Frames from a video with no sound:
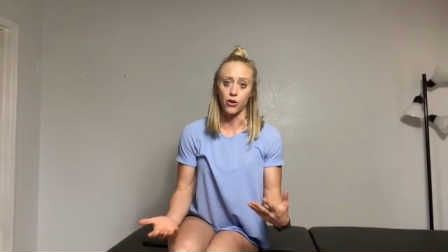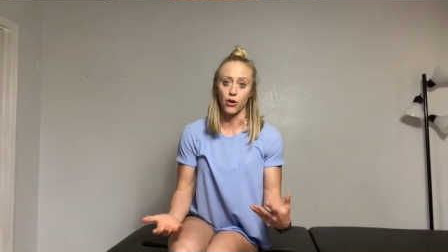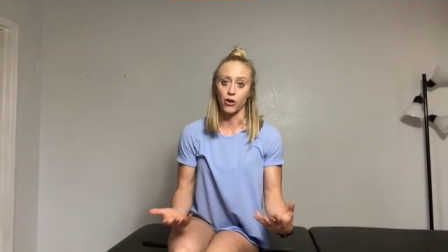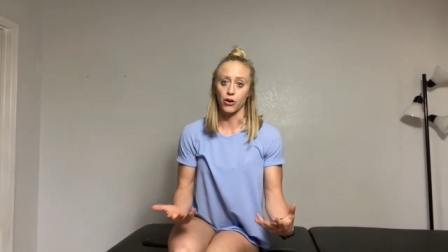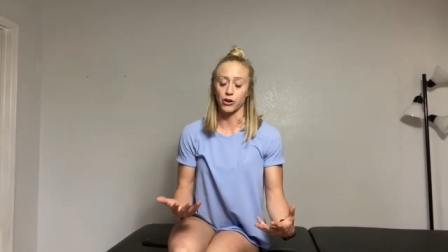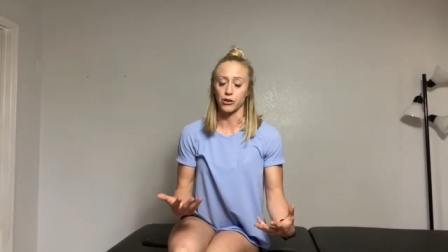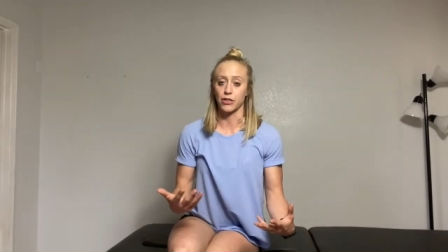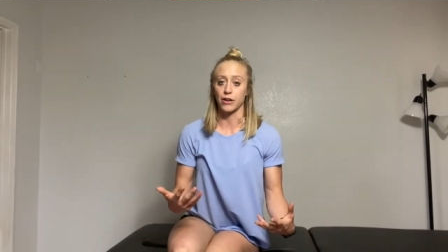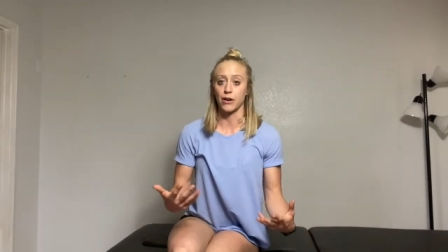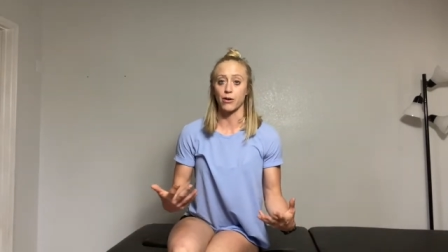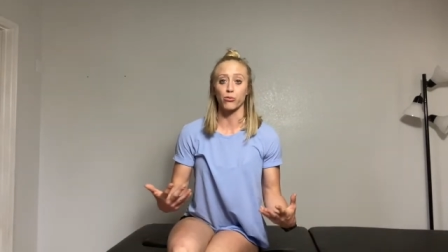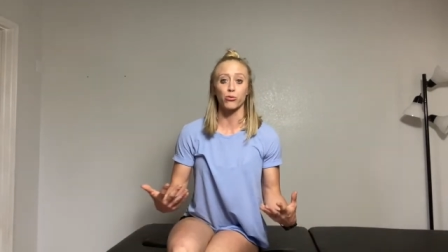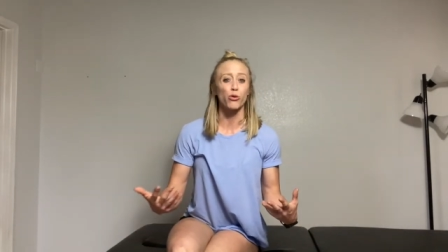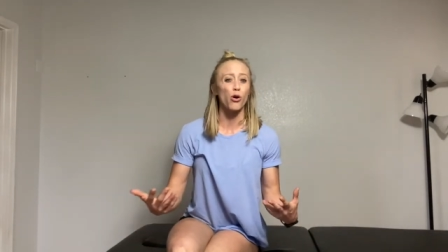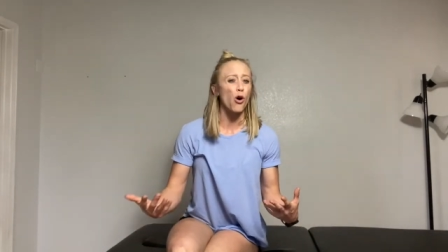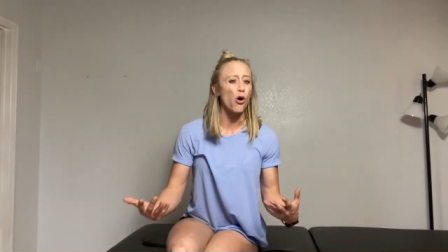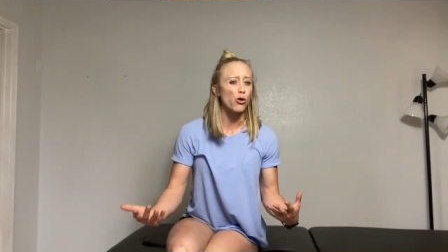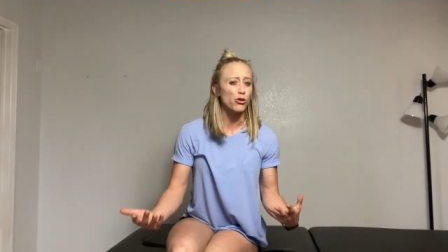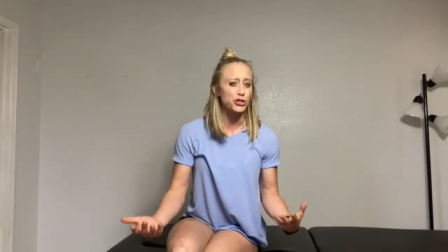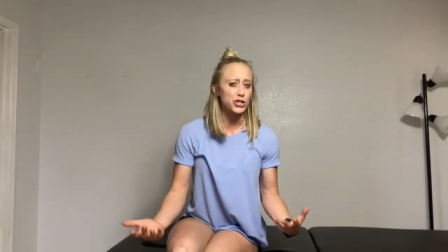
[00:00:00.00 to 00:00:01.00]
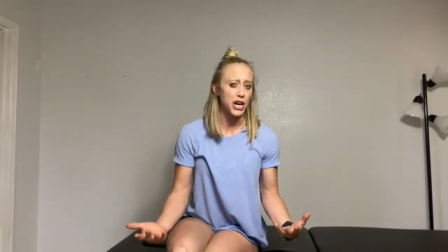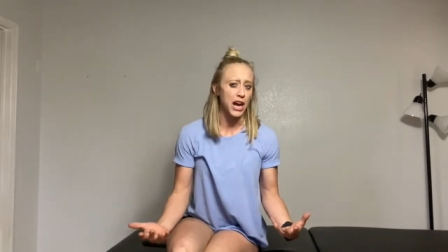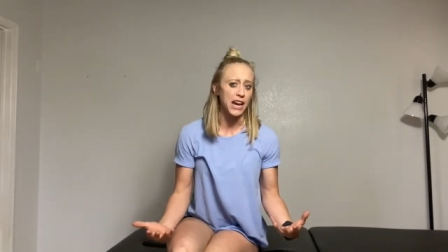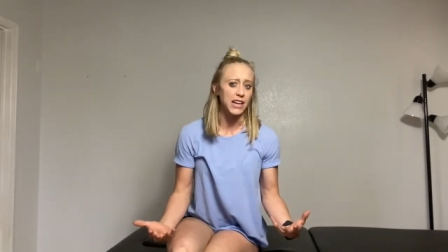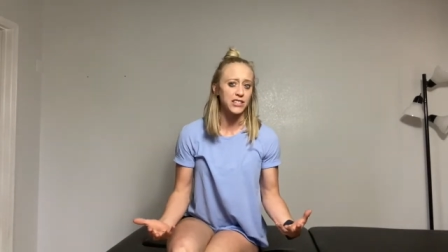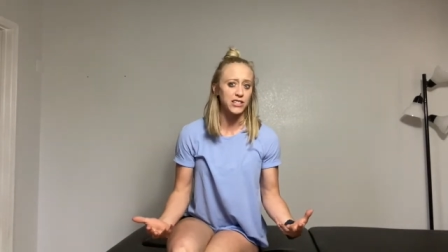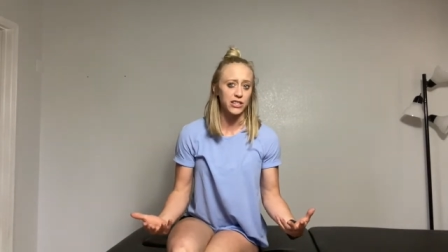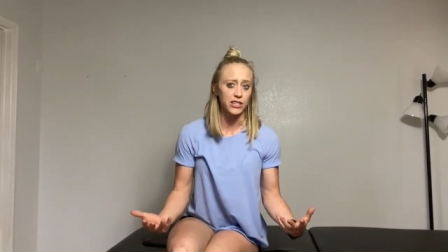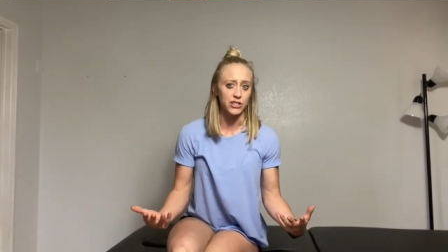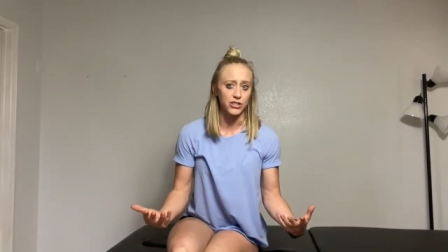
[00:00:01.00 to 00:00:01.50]
or their role
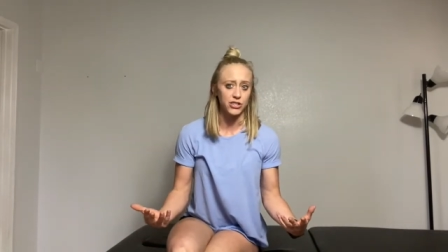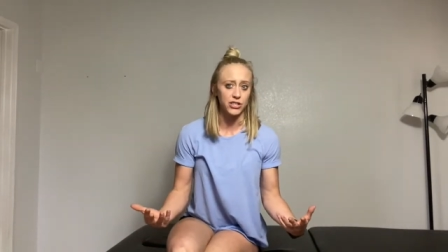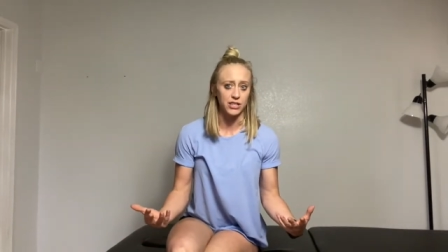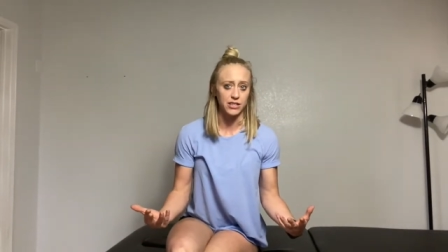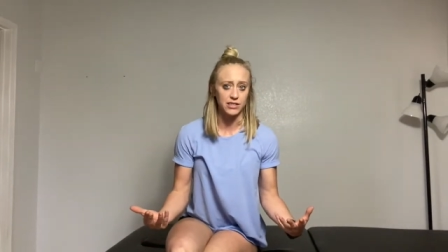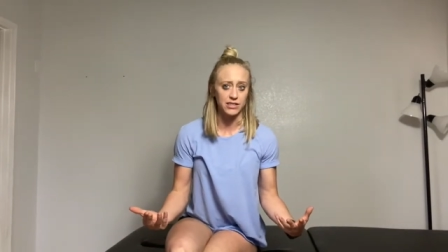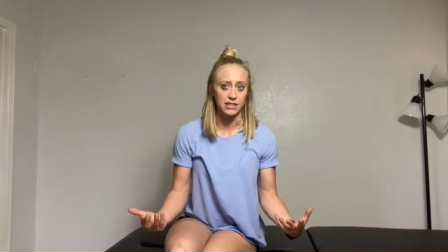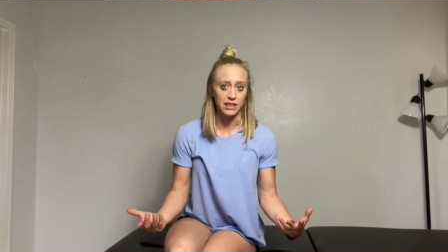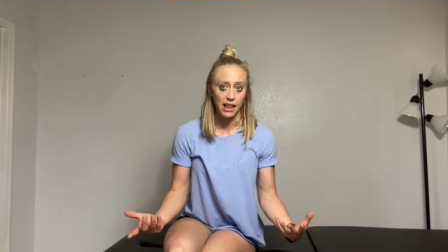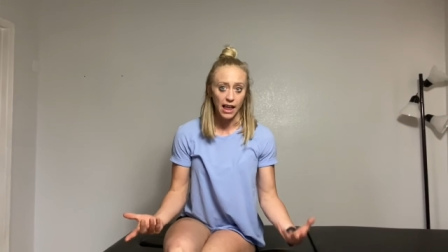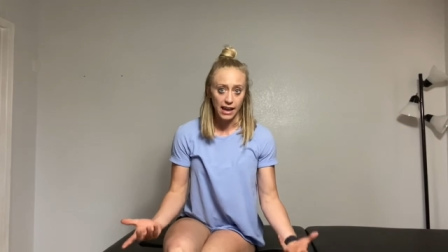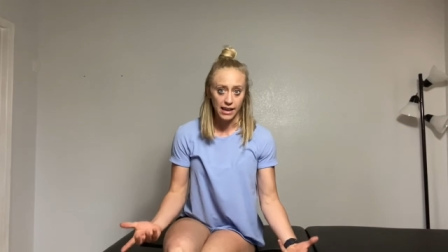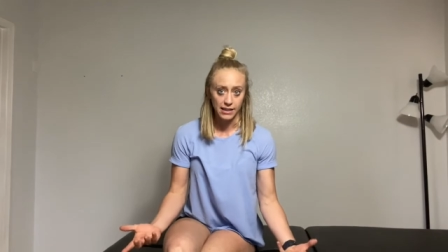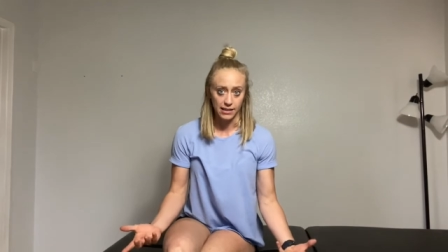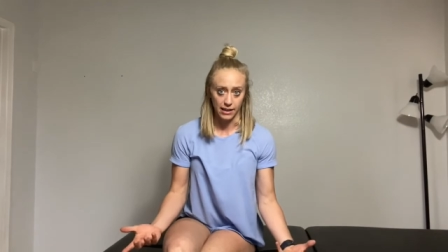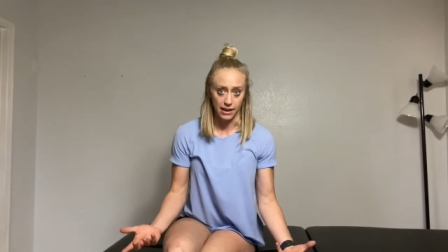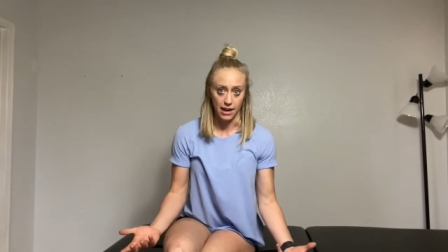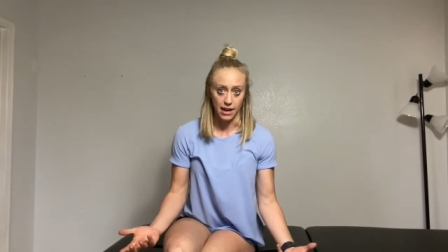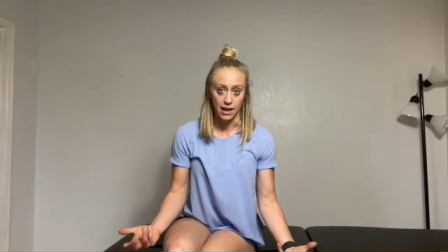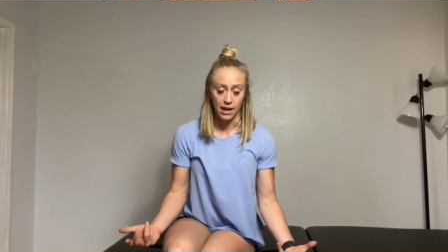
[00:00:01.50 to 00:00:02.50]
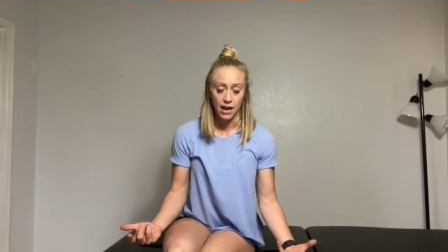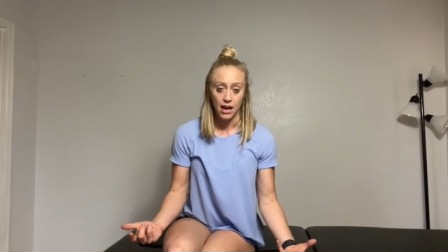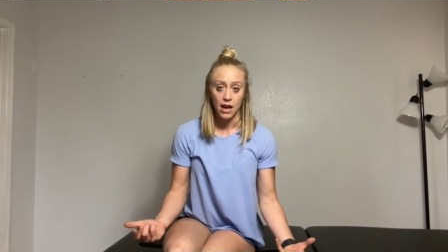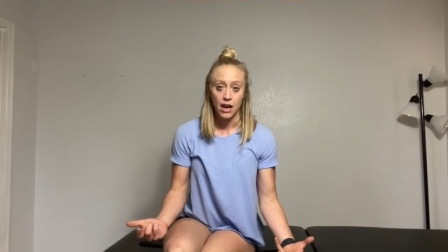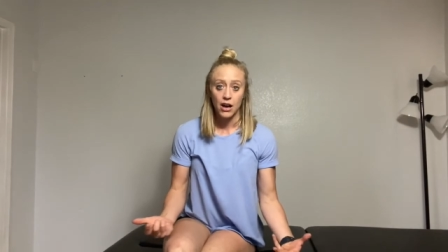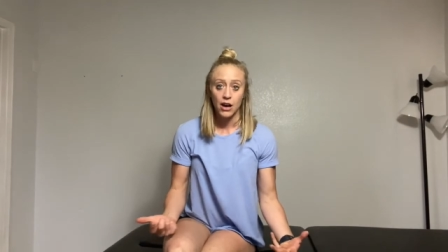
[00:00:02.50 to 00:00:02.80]
changes just slightly.